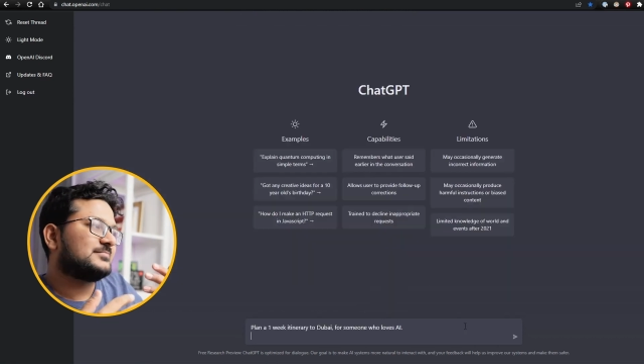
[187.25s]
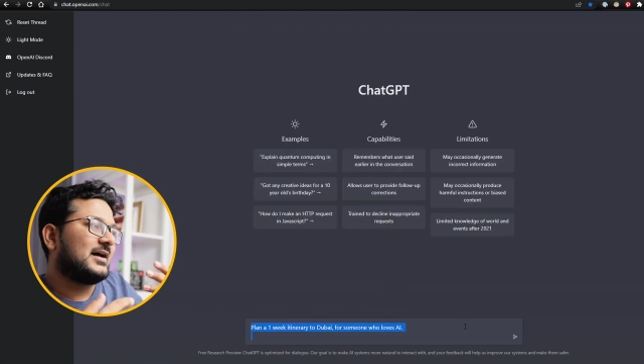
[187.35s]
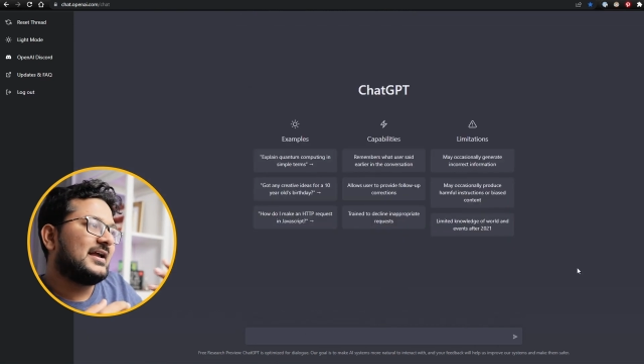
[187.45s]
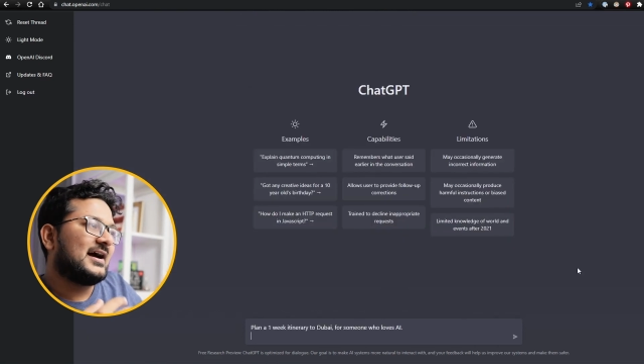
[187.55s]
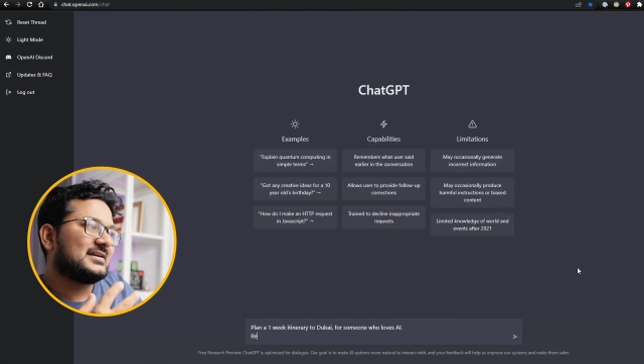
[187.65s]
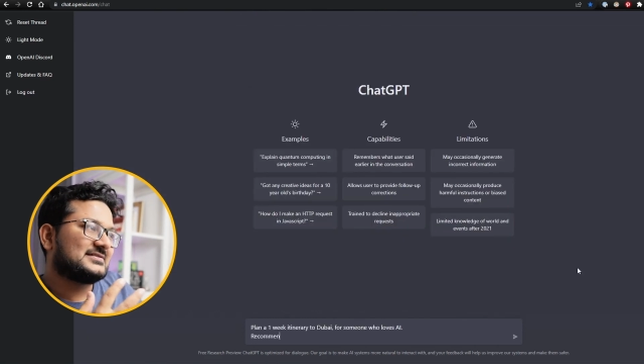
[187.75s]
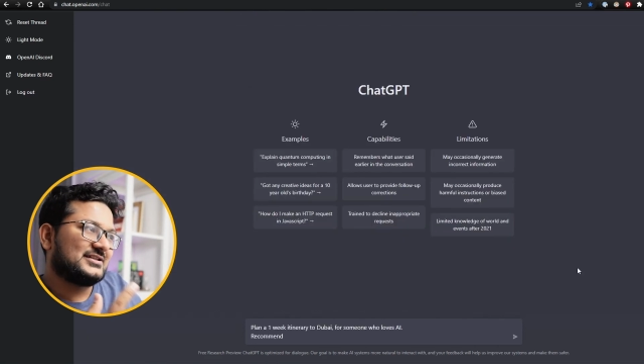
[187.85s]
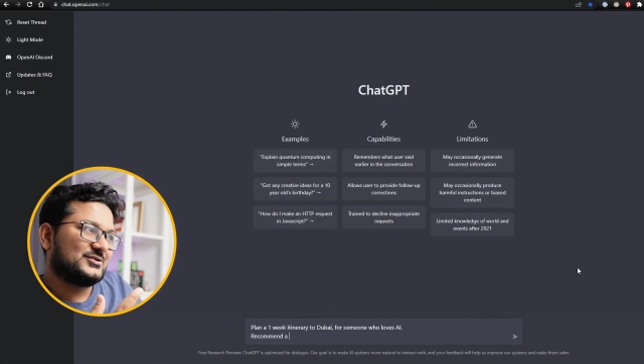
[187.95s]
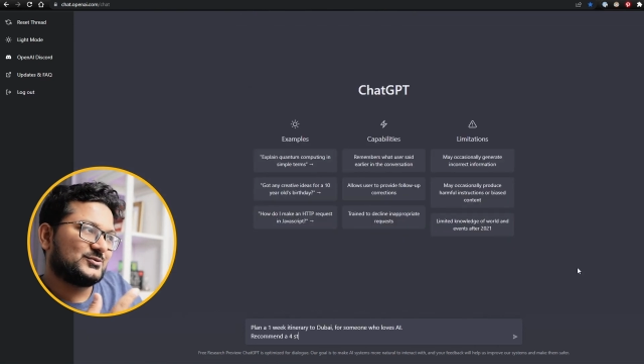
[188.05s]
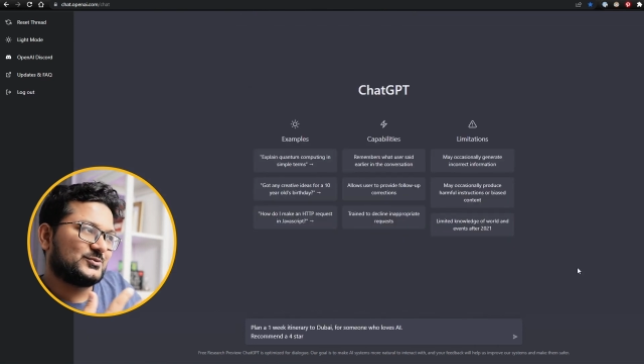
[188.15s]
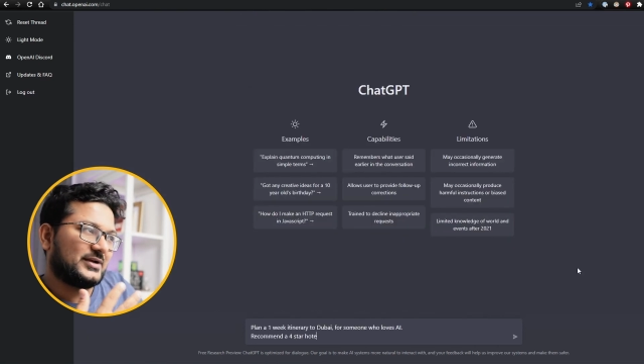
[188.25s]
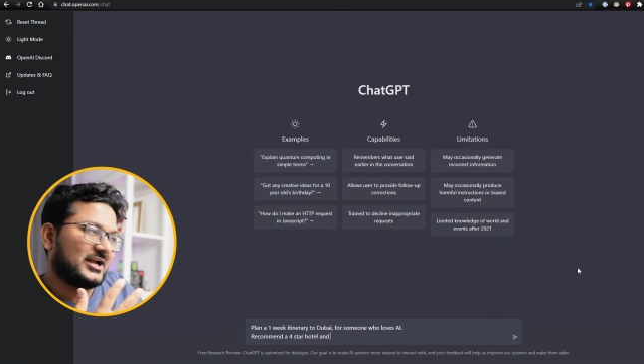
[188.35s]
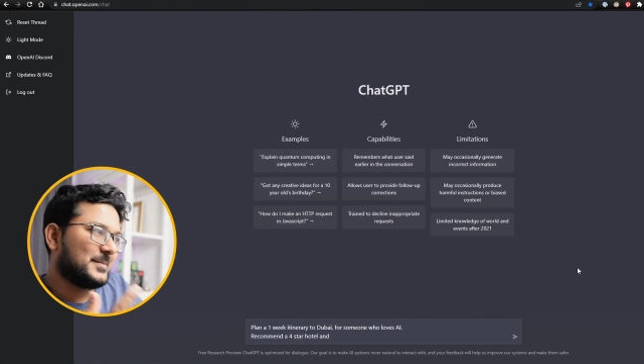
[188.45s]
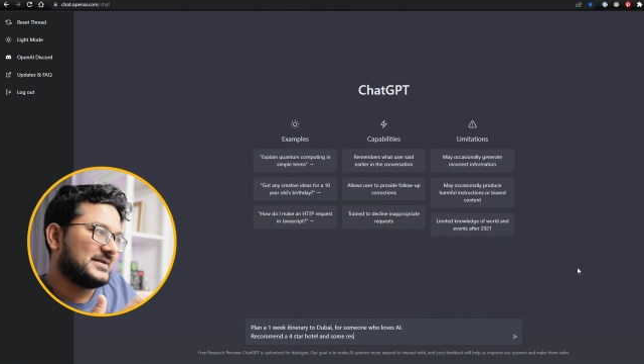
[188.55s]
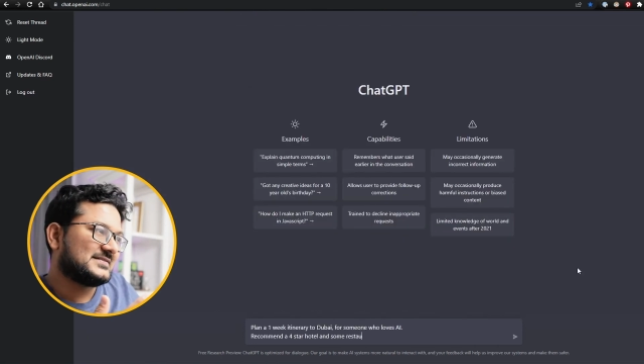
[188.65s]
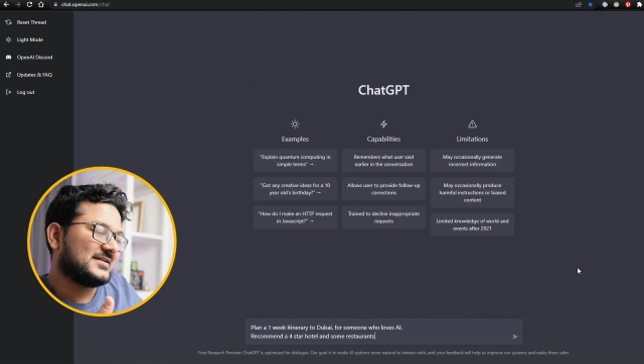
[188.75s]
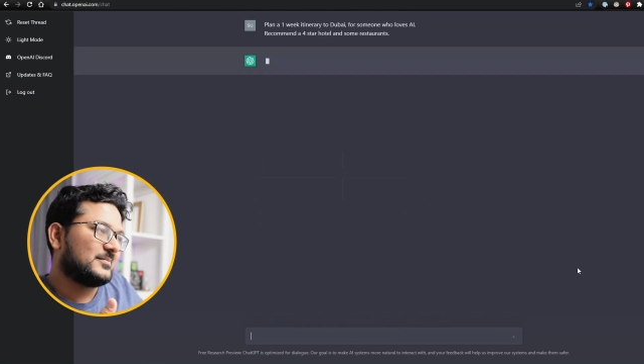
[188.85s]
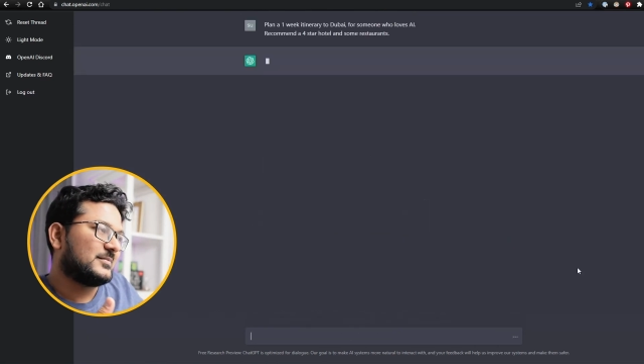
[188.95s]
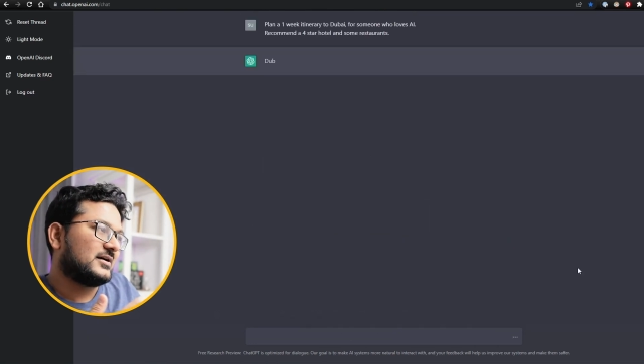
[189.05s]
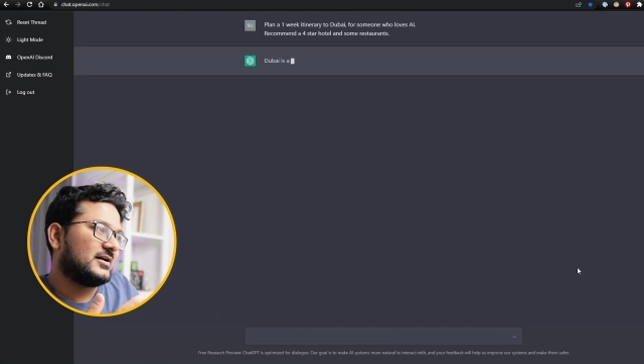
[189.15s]
I asked it to recommend
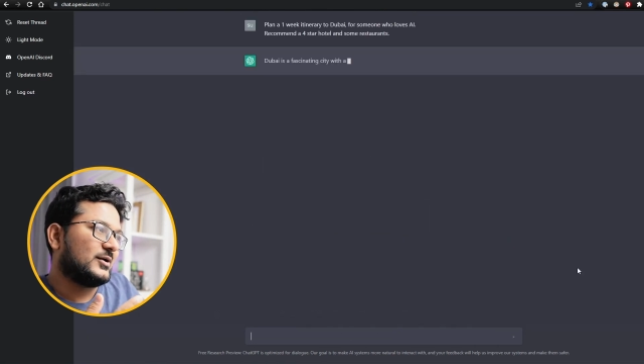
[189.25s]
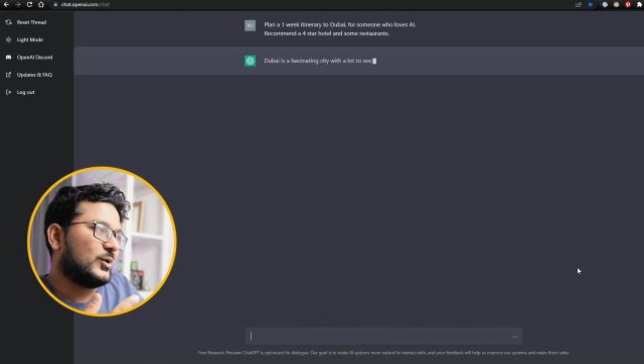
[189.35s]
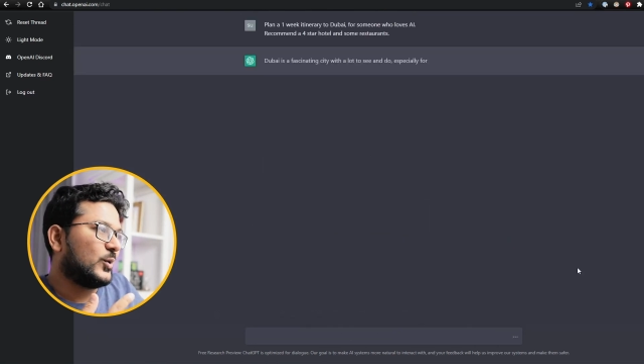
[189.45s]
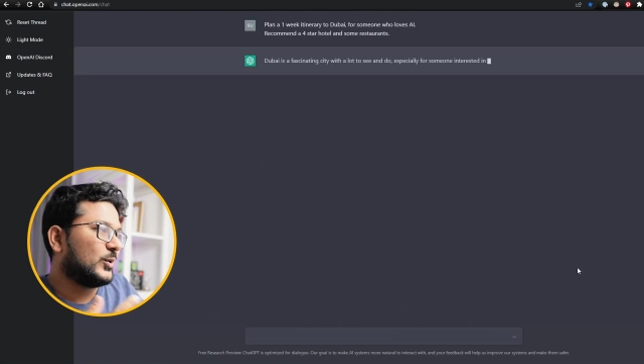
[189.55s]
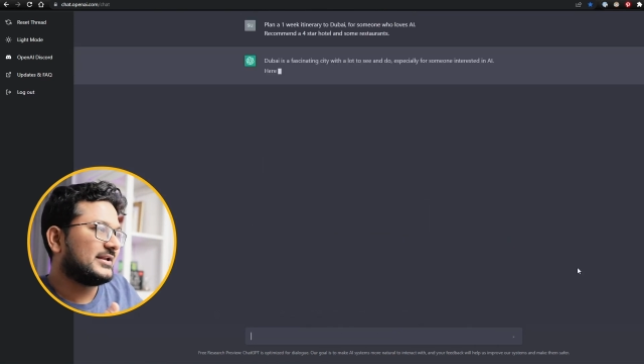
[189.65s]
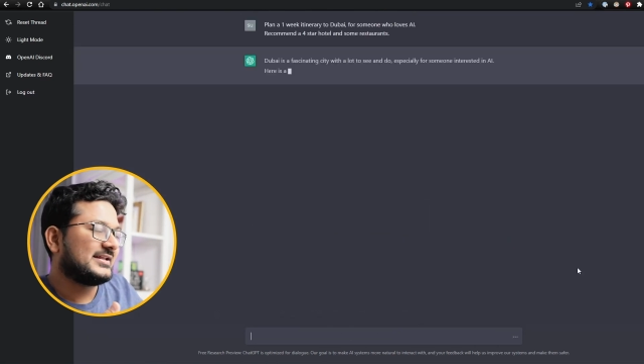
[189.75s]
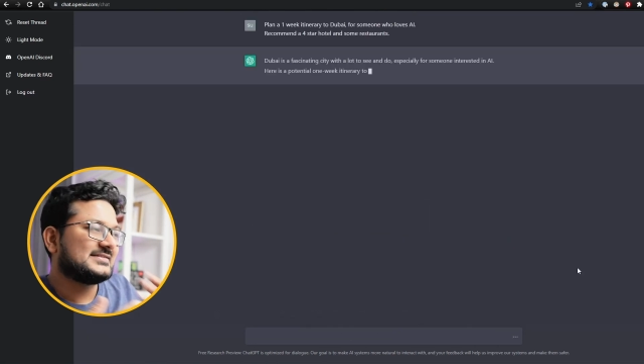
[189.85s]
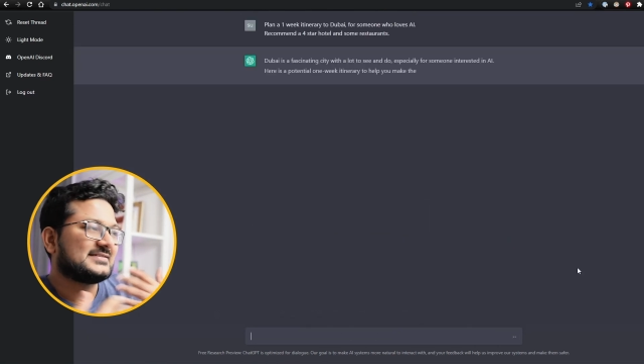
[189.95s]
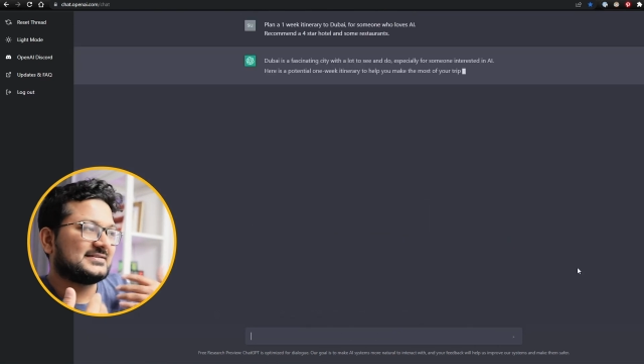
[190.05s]
some hotels